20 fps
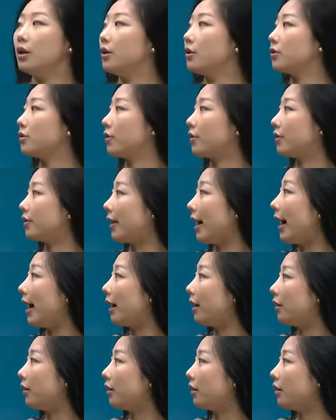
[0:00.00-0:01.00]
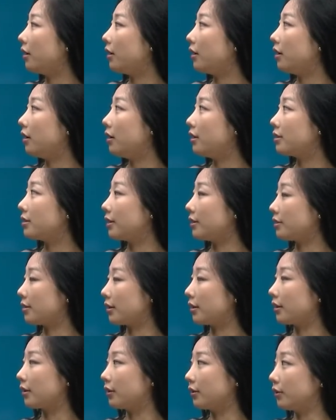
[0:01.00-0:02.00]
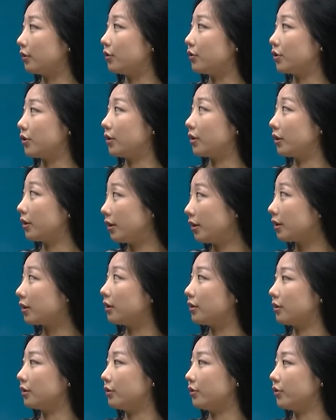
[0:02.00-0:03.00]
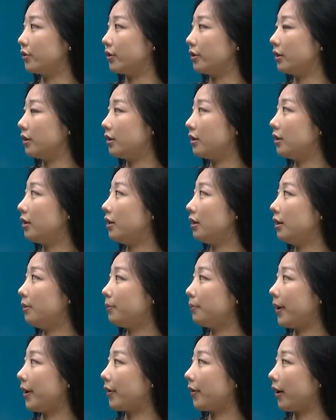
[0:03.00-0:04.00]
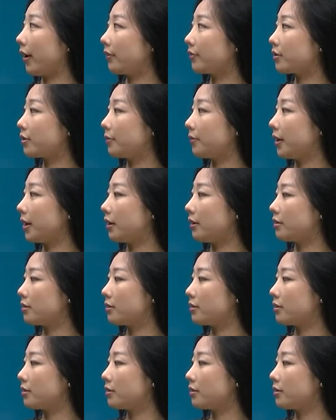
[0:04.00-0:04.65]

So that sounds like a conclusion, a good conclusion paragraph to me.